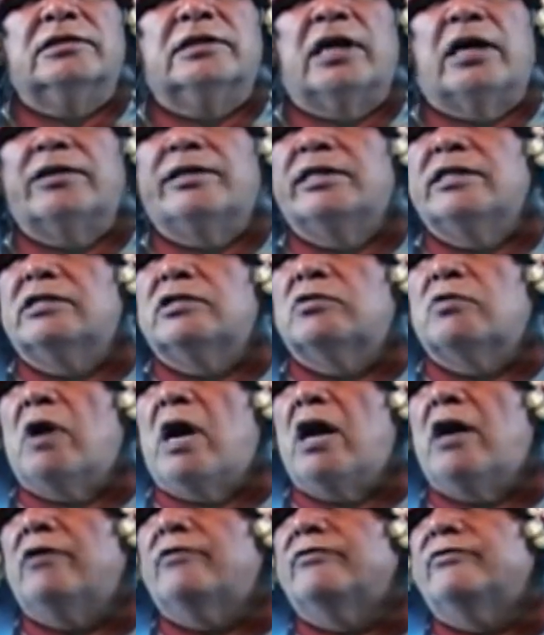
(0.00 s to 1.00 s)
Now these
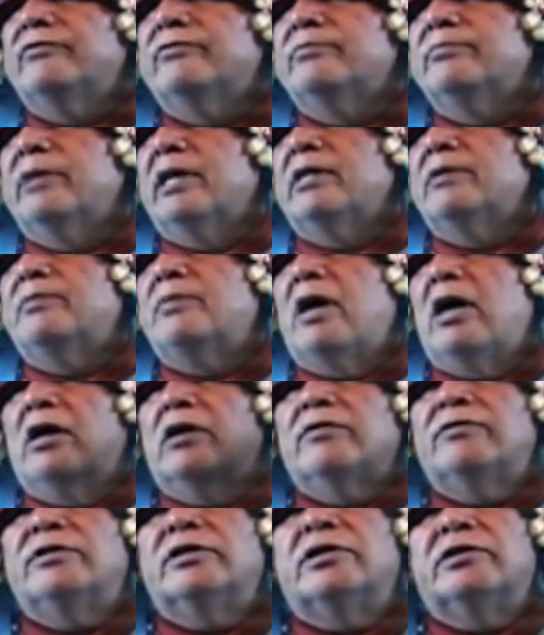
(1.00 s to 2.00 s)
12, by the
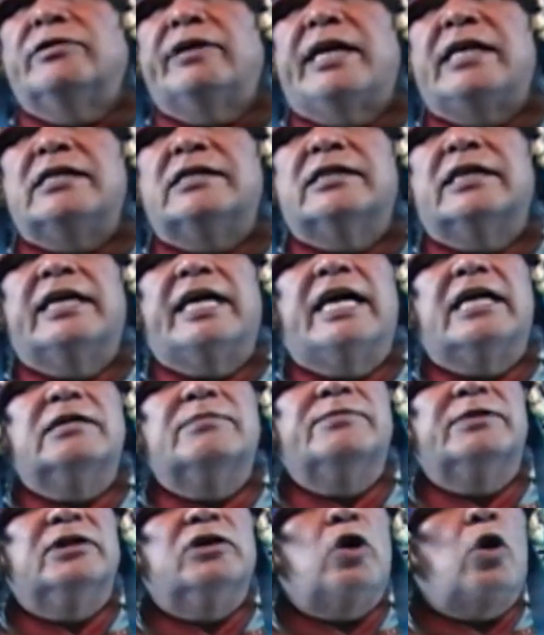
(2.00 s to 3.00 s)
power of the grace that
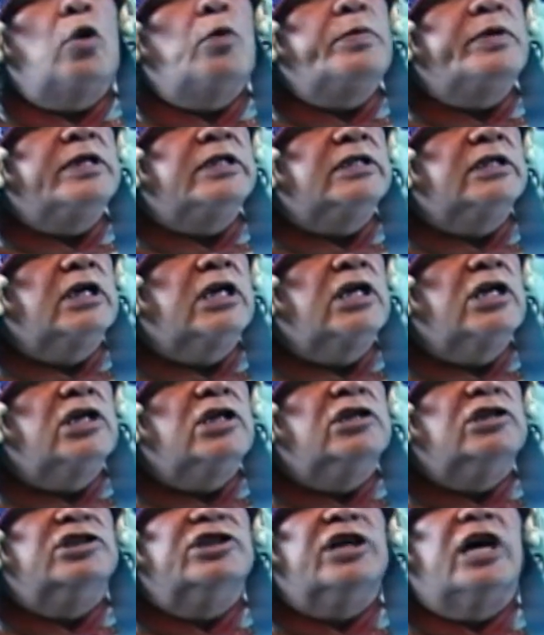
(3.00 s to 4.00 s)
has been
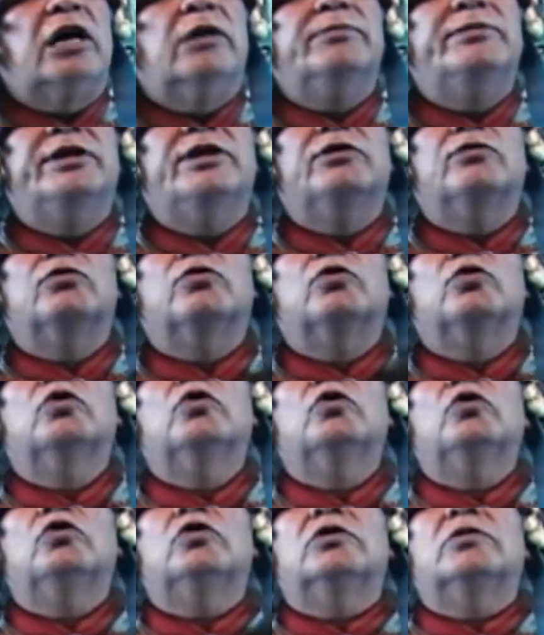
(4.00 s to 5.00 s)
opened, shall be
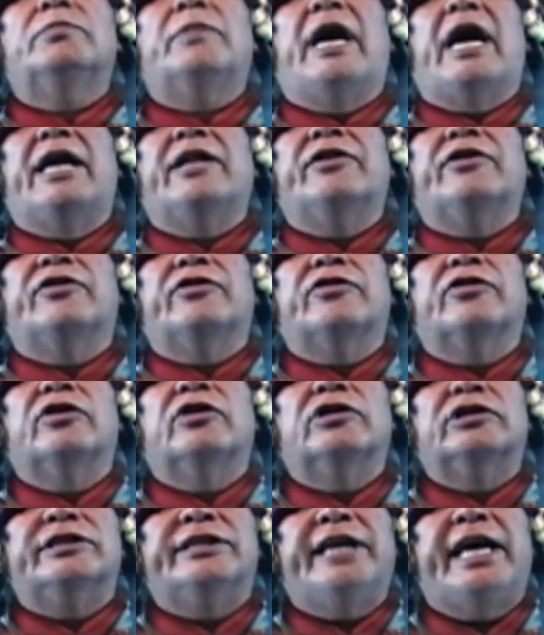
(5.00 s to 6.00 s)
ruled by the
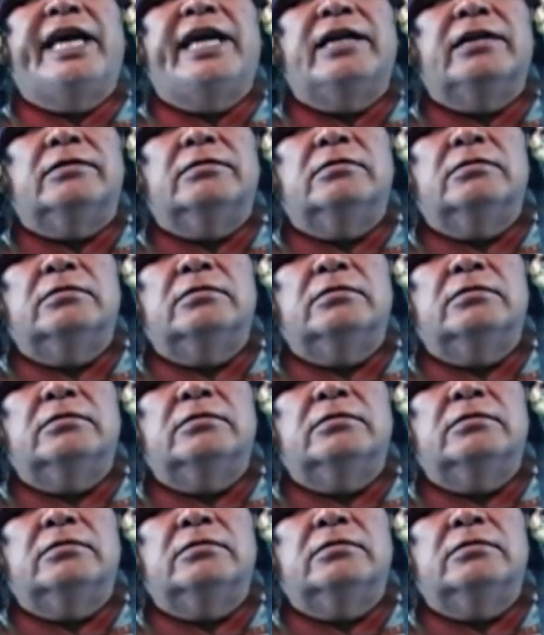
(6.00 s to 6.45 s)
13.